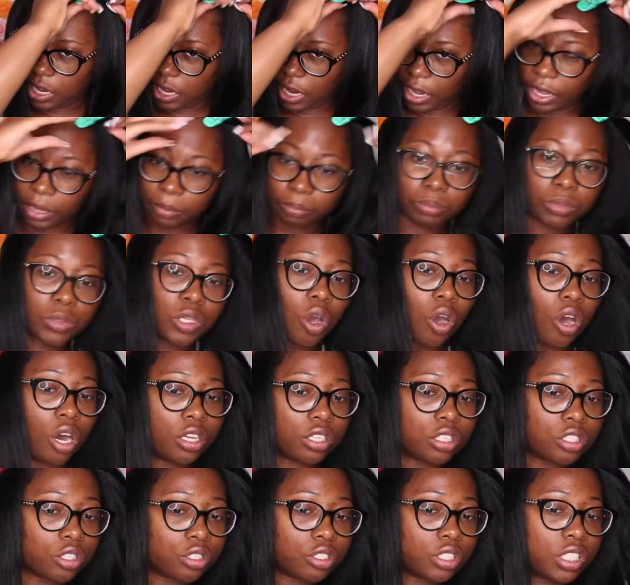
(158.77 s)
I'm
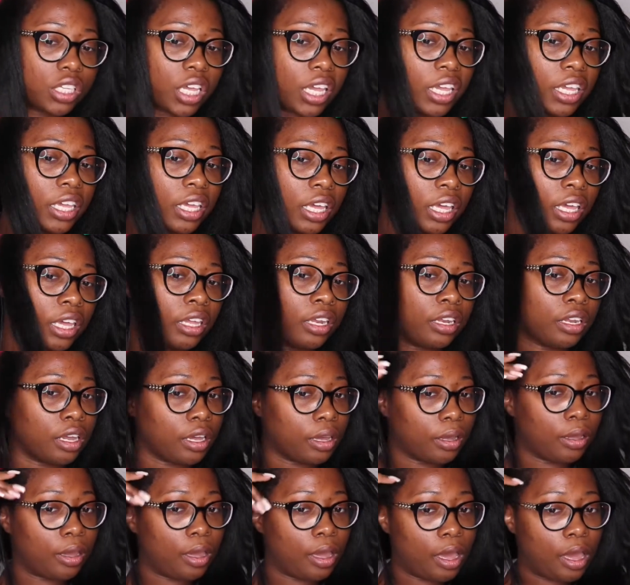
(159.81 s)
also taking
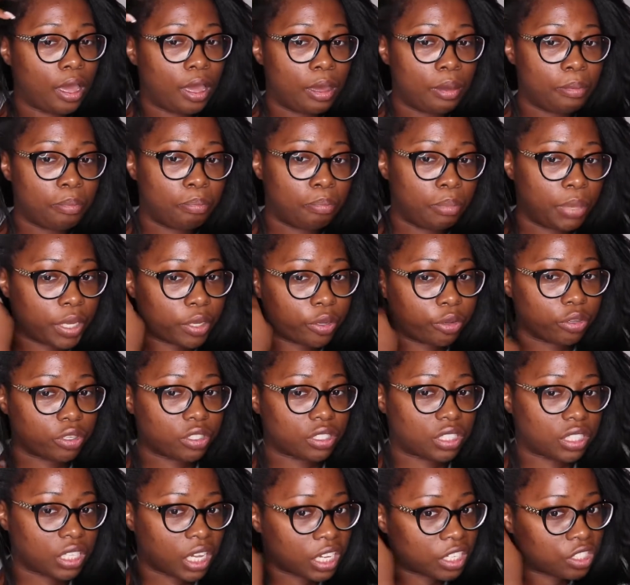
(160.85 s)
bigger
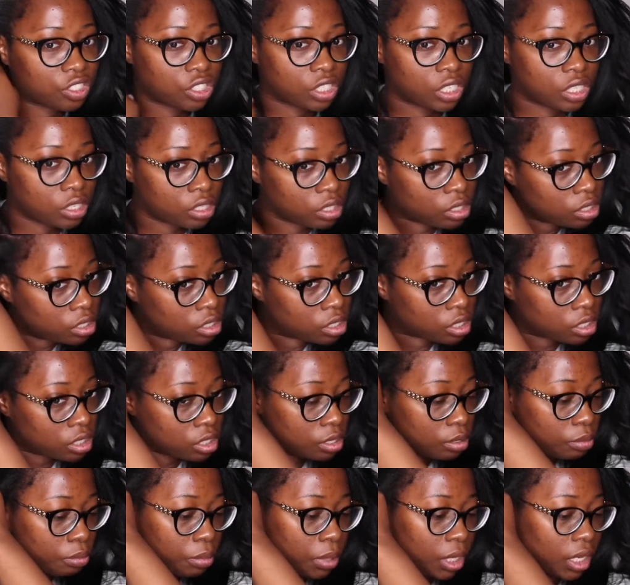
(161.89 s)
sections
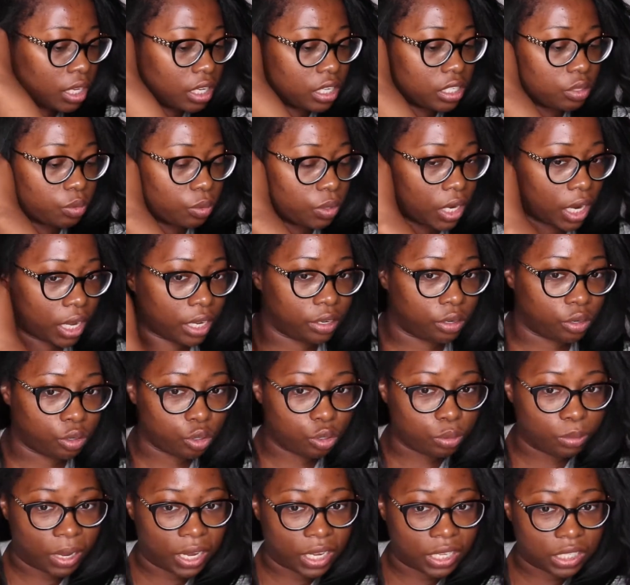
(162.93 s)
because when I do
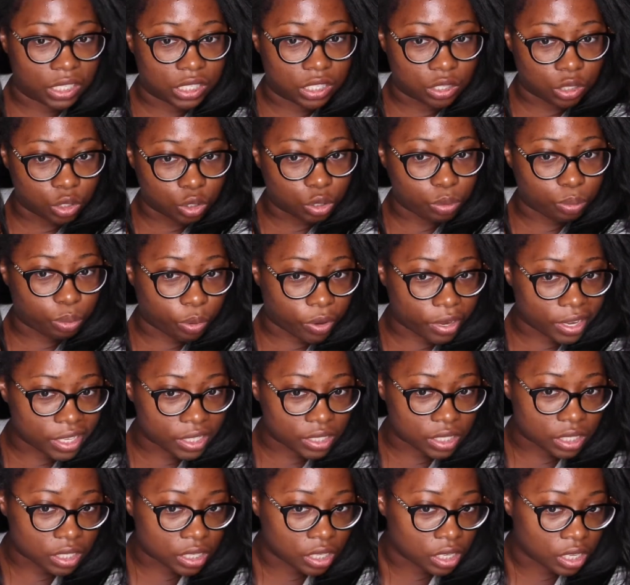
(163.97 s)
my silk
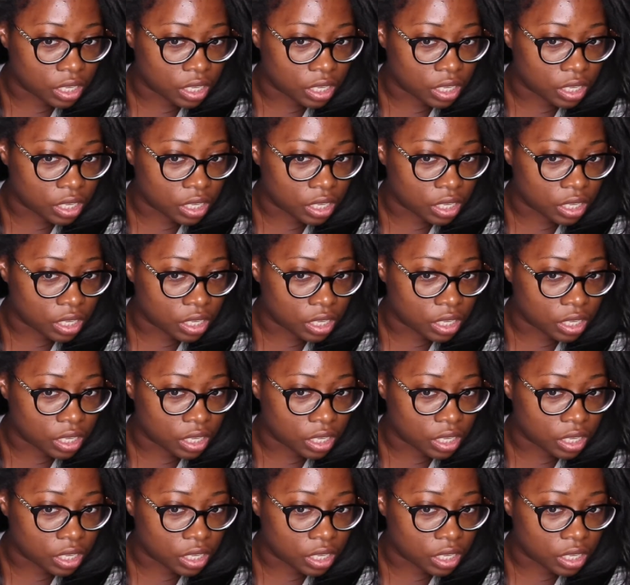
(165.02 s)
press,